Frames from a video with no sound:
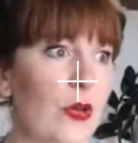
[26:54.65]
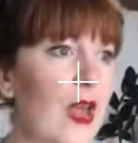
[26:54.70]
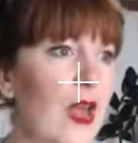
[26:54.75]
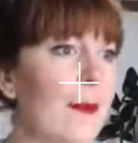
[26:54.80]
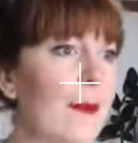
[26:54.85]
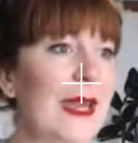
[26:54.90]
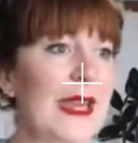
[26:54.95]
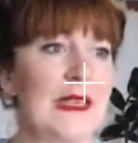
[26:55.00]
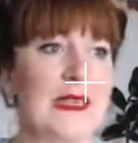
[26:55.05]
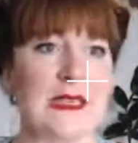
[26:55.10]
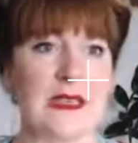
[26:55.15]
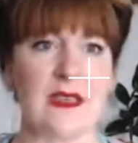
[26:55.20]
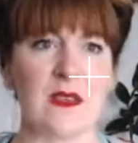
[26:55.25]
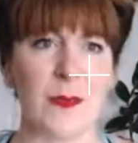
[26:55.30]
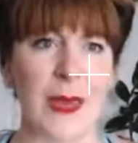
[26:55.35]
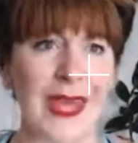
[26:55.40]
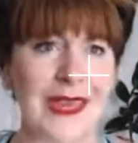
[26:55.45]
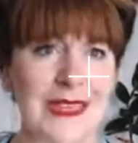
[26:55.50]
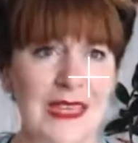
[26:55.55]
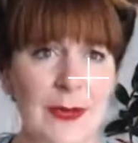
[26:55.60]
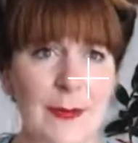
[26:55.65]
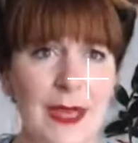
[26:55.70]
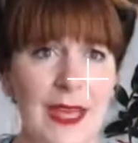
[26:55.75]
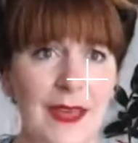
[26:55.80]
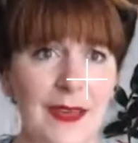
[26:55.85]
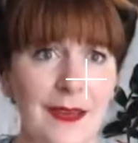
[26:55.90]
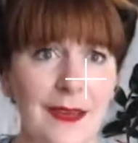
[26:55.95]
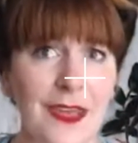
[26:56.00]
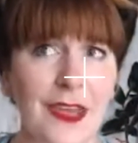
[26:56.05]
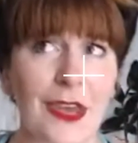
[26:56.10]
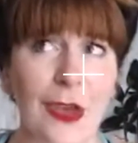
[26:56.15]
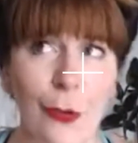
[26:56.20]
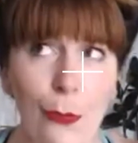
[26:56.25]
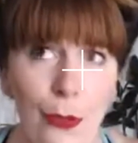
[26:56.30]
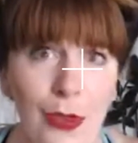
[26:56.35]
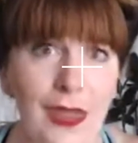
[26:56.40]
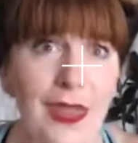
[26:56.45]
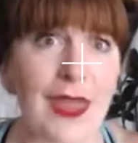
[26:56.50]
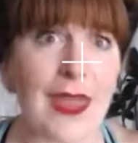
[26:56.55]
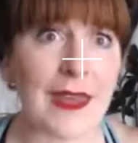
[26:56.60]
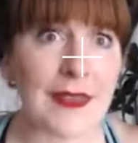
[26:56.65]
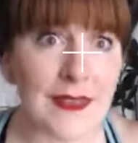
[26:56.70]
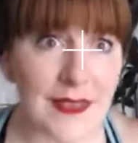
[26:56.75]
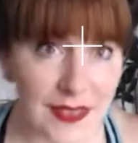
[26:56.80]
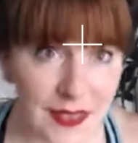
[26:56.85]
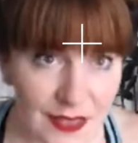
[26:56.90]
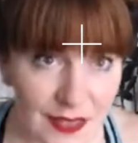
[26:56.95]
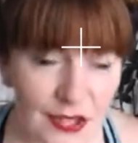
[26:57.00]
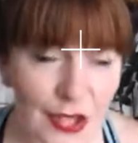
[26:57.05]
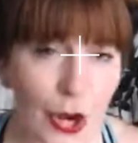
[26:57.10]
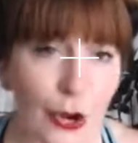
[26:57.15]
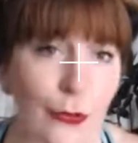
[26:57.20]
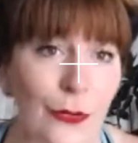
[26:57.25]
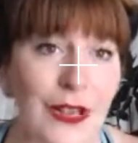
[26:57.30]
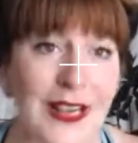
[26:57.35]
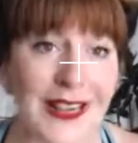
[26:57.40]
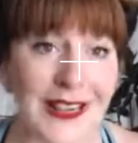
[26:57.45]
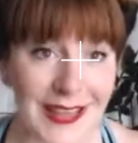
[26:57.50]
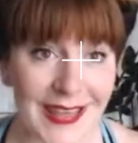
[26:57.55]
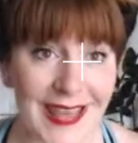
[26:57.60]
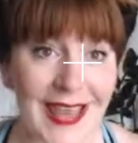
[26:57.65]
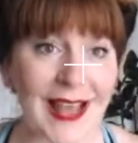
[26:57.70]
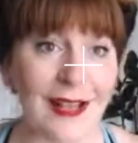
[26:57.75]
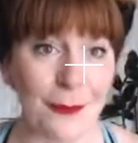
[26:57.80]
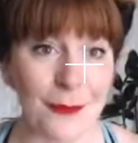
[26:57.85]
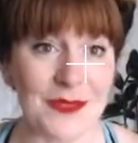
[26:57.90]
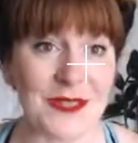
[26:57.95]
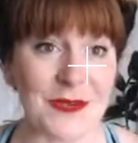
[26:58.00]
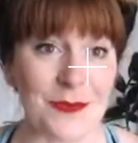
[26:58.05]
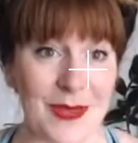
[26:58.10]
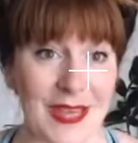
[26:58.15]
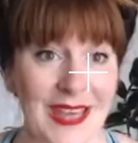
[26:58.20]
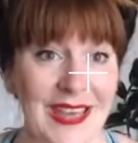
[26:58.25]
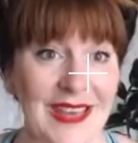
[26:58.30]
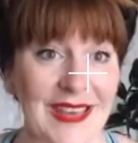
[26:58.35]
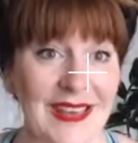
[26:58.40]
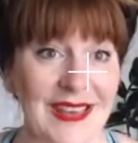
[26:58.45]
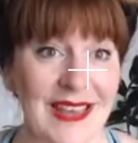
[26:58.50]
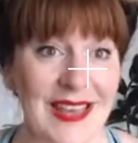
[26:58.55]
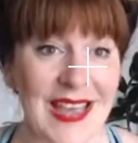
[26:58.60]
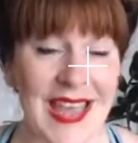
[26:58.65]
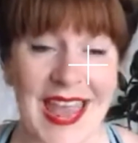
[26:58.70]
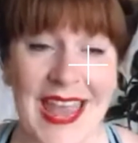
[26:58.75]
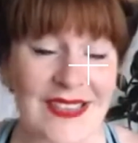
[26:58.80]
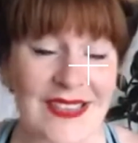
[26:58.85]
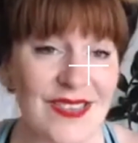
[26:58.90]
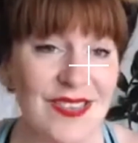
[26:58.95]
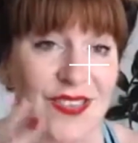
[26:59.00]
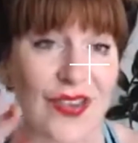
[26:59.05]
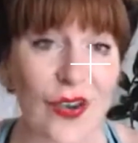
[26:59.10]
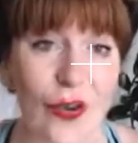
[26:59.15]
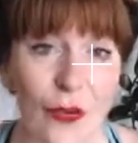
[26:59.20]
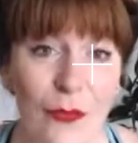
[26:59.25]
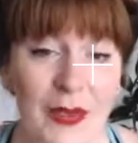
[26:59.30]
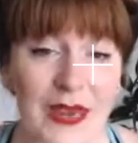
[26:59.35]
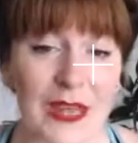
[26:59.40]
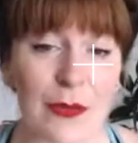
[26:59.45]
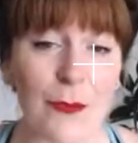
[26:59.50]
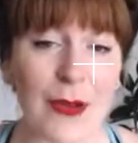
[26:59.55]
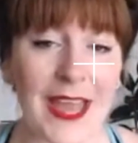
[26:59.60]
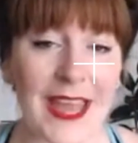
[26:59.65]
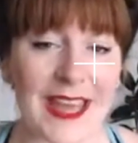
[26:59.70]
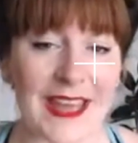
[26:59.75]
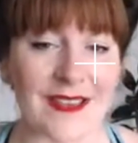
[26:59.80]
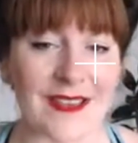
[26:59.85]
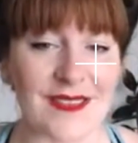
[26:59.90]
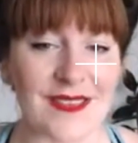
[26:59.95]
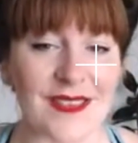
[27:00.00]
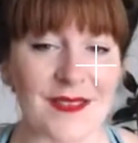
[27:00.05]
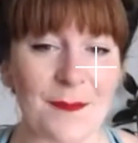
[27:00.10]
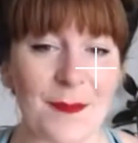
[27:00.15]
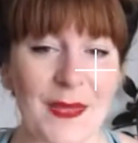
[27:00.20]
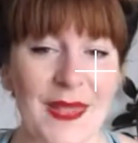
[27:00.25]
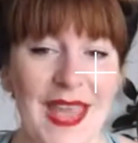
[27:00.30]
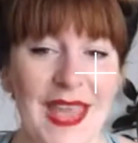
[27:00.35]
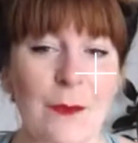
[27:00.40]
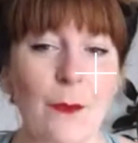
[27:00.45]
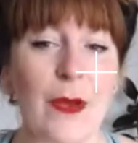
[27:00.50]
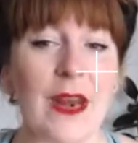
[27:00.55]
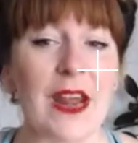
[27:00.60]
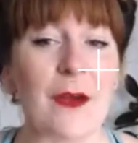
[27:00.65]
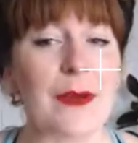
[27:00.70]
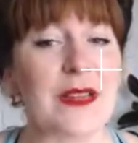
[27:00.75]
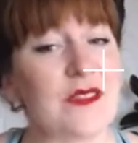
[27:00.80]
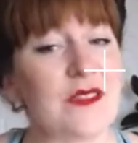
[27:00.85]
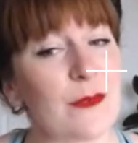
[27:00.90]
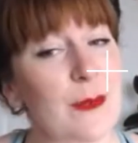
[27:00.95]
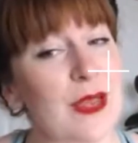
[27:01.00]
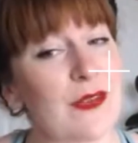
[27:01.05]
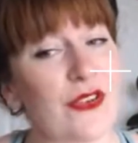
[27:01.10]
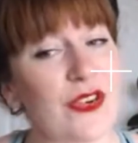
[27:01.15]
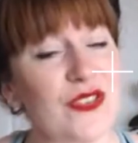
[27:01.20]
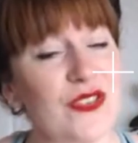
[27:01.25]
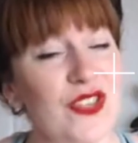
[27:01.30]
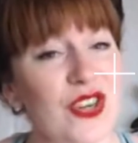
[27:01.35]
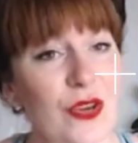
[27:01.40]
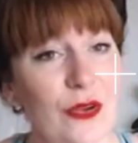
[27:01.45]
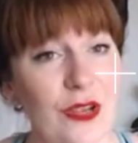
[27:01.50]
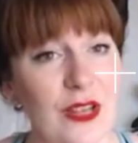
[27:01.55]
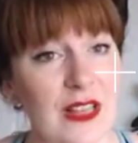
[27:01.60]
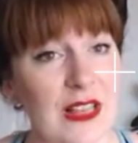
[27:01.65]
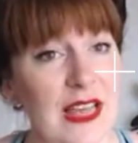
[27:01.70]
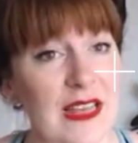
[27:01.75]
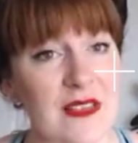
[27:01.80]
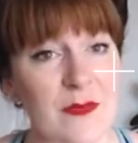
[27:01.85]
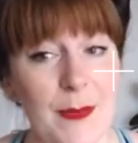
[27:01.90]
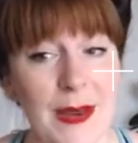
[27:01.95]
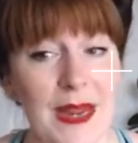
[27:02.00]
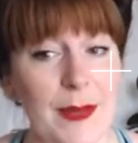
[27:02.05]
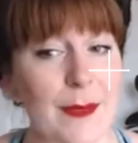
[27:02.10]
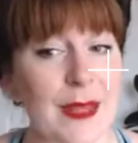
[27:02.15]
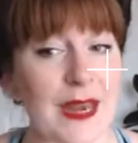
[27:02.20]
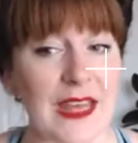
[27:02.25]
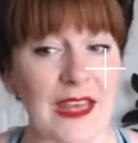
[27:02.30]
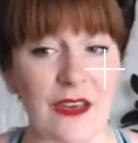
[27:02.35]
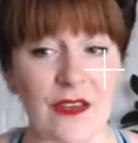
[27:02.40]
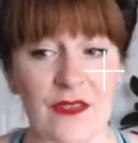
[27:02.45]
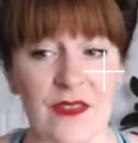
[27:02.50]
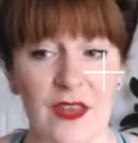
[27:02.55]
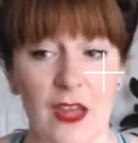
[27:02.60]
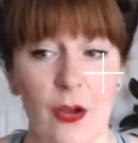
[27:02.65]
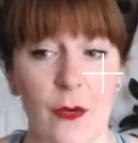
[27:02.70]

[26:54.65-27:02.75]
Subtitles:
Coming into this pandemic, yoga has totally helped me in so many ways. And when I went to my first yoga class many, many years